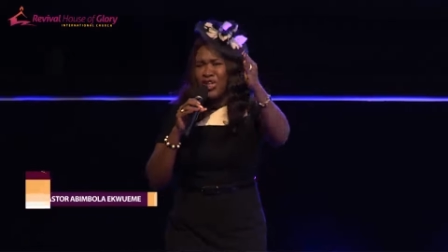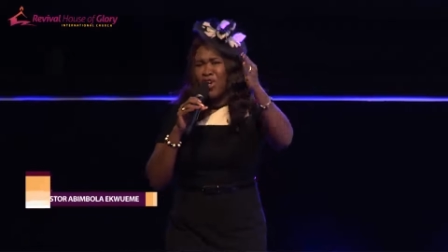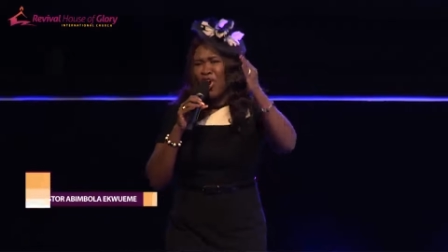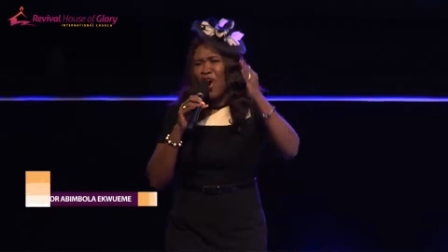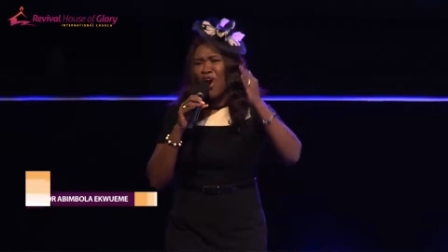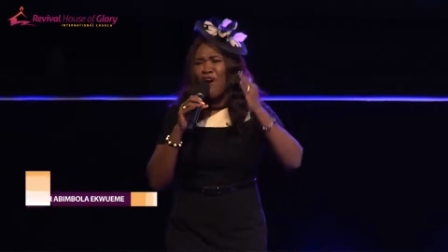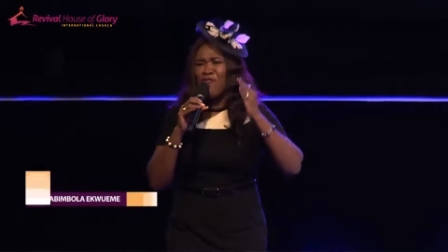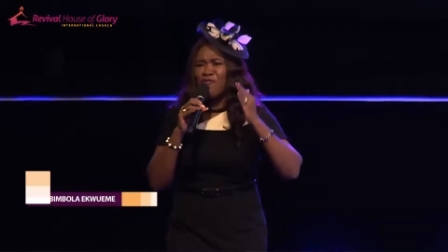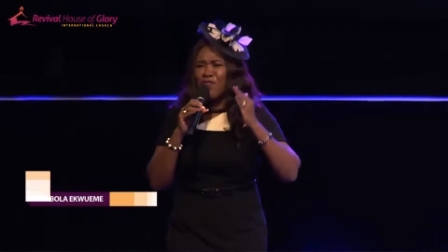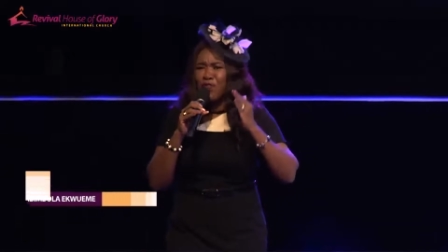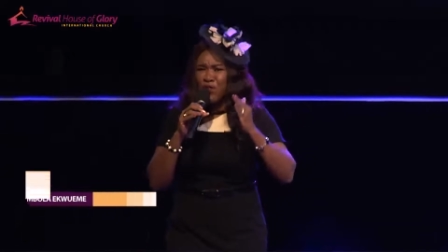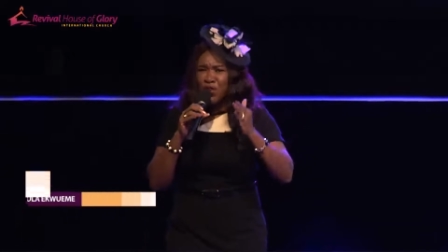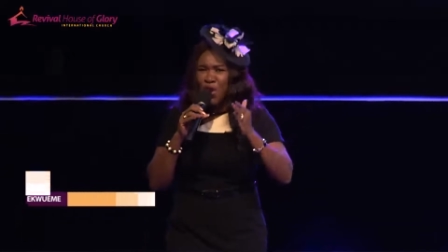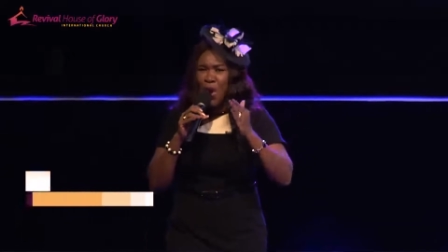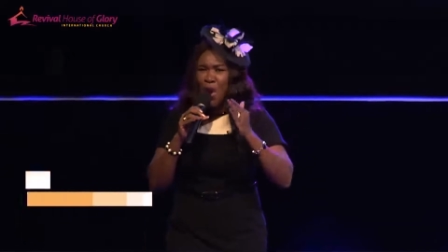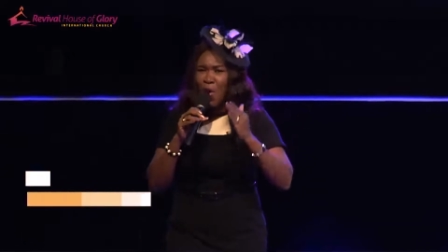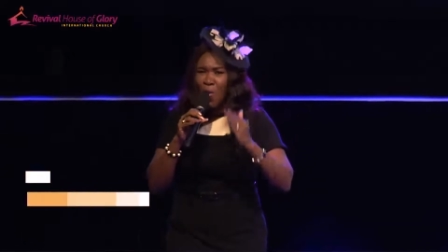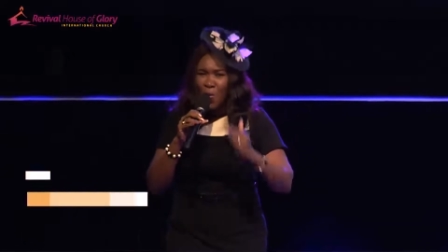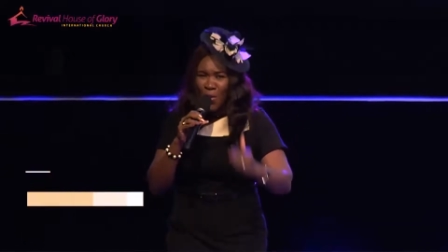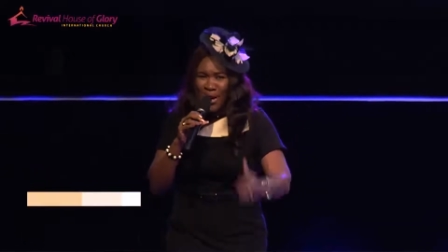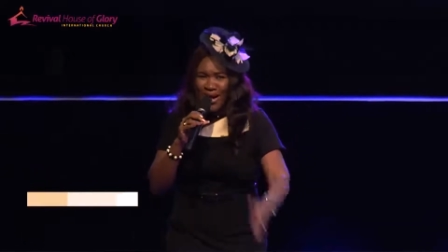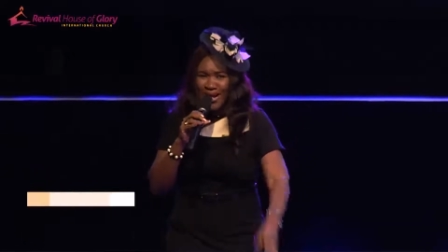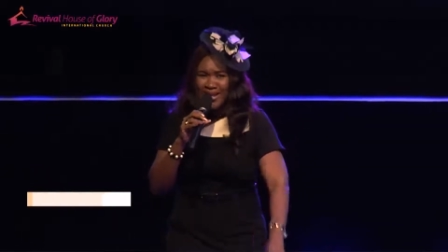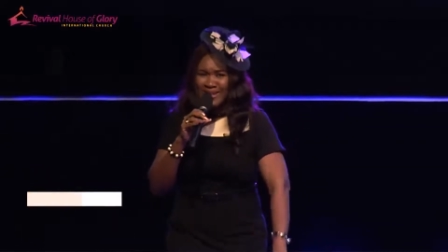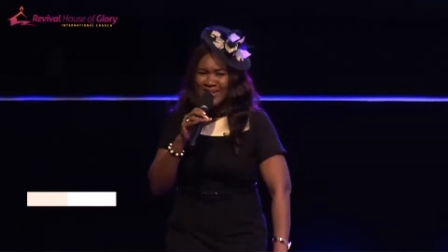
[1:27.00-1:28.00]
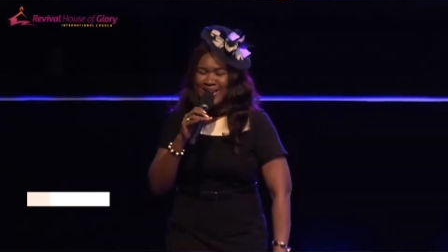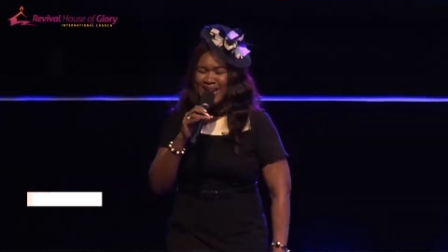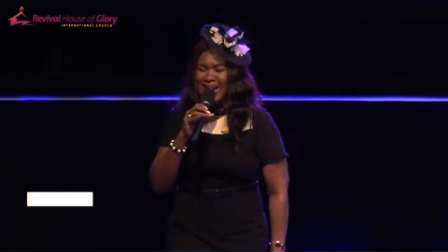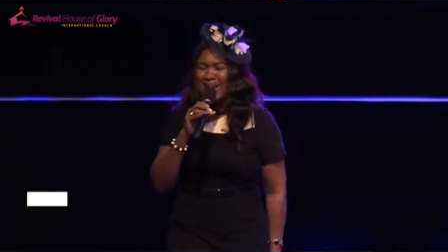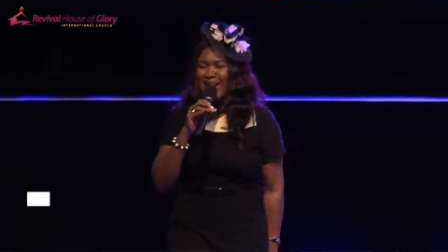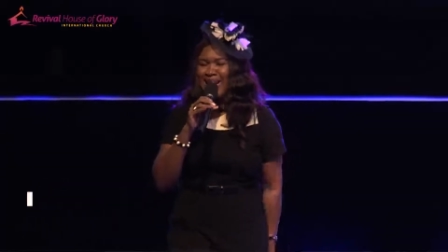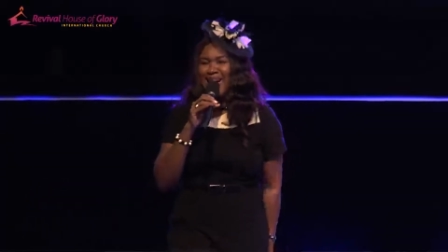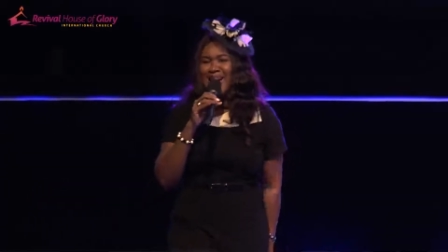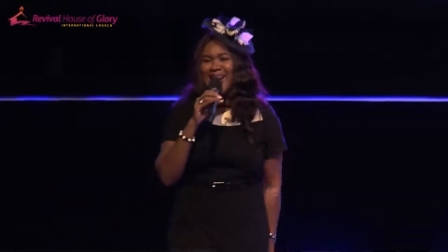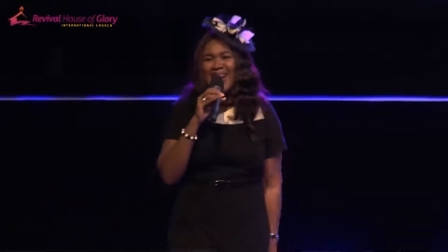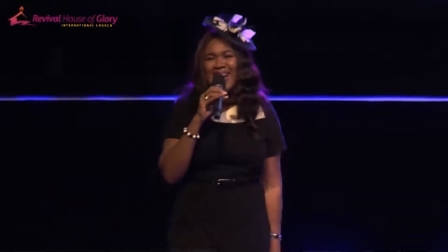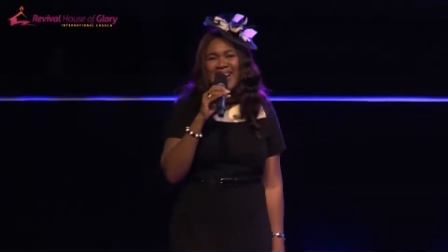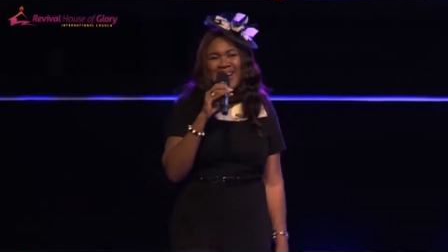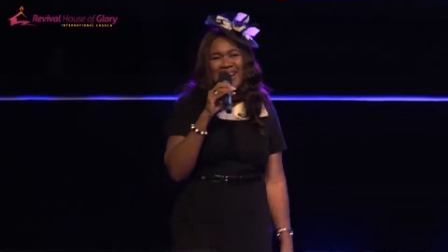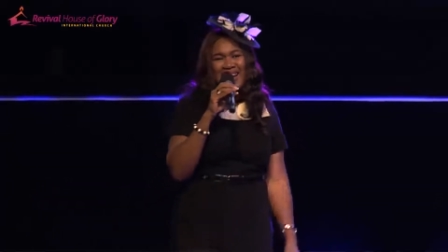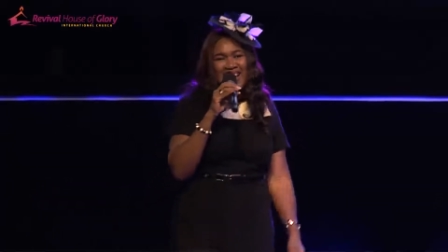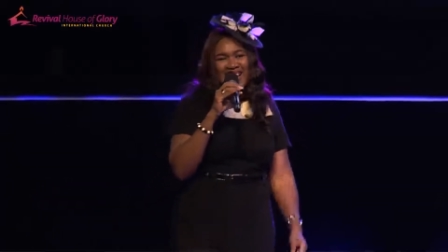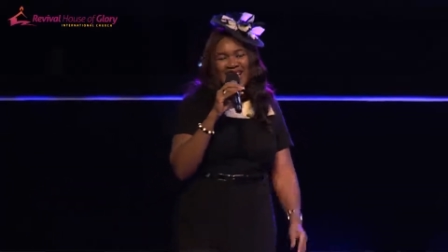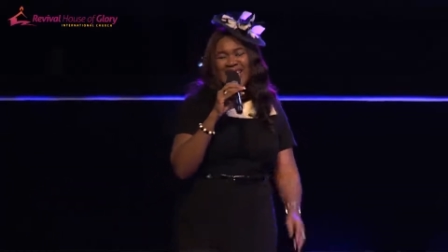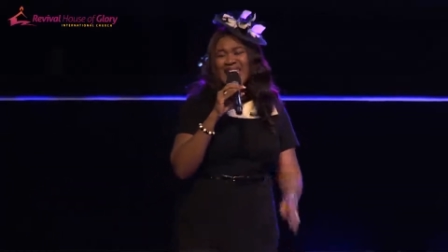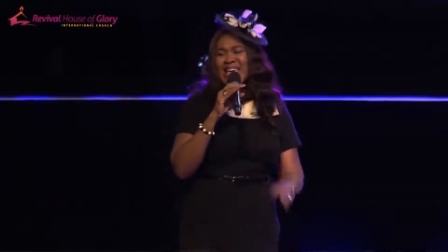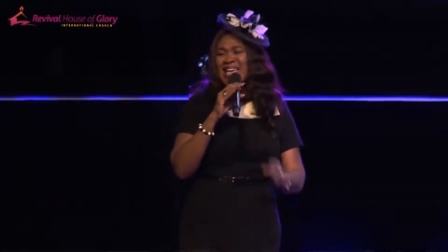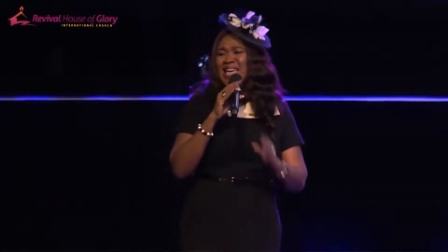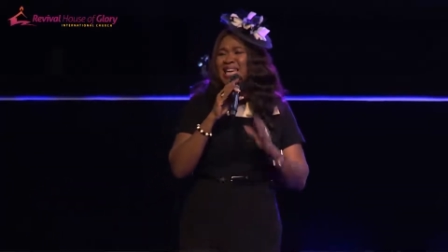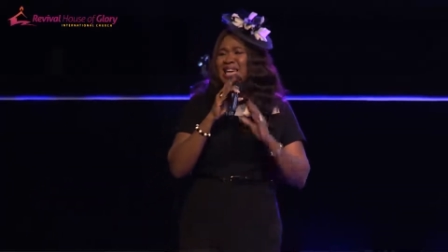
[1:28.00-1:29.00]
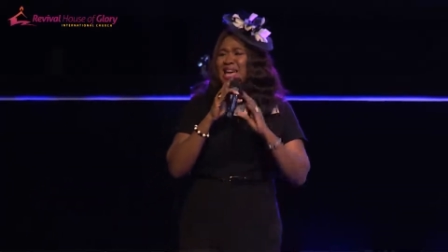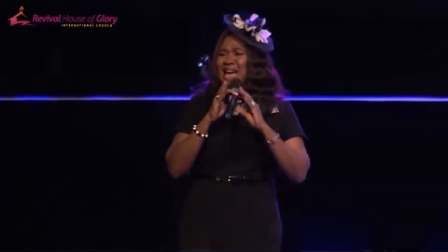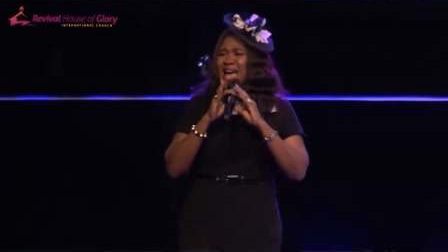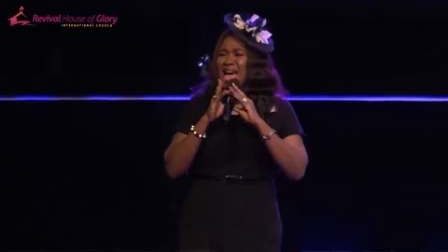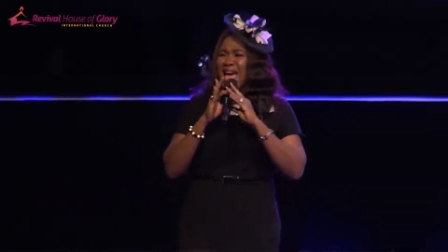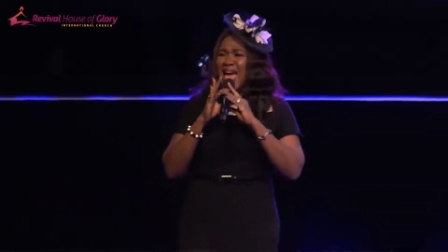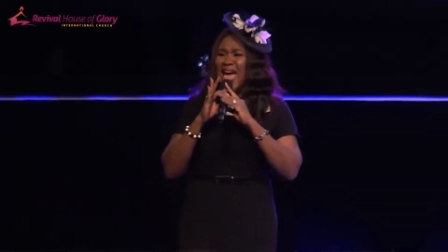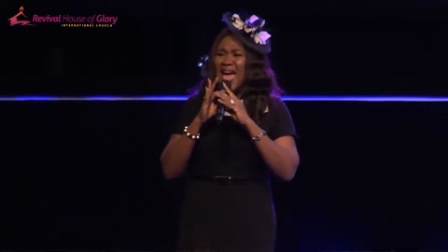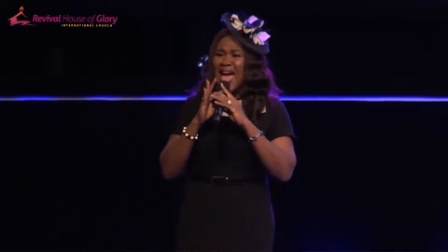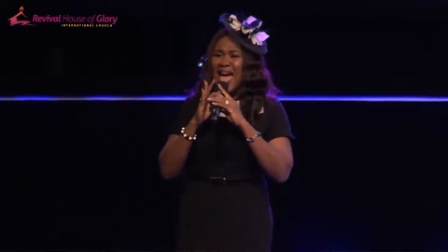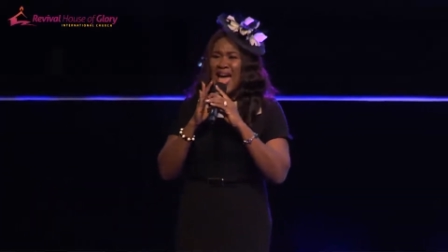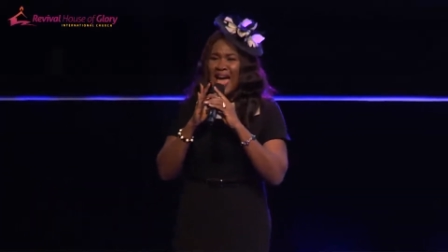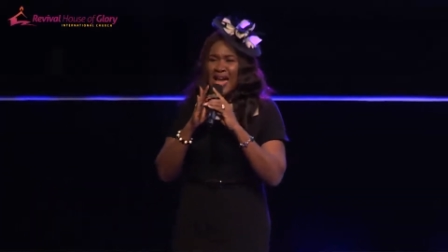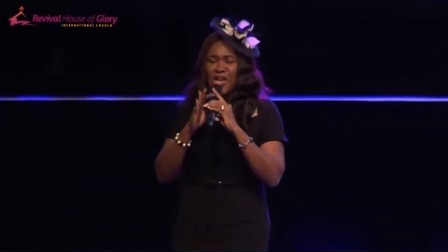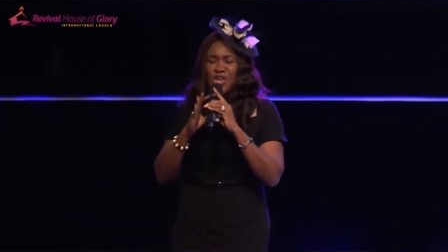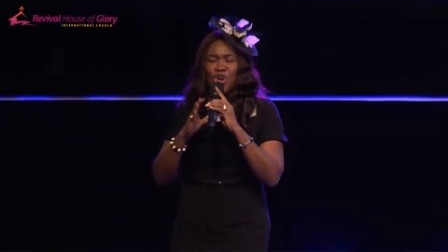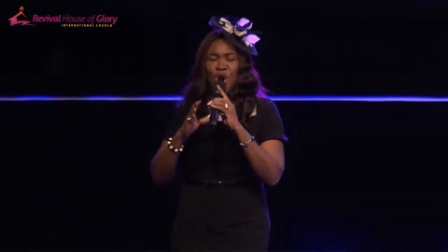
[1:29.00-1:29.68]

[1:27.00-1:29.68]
of your word, hey,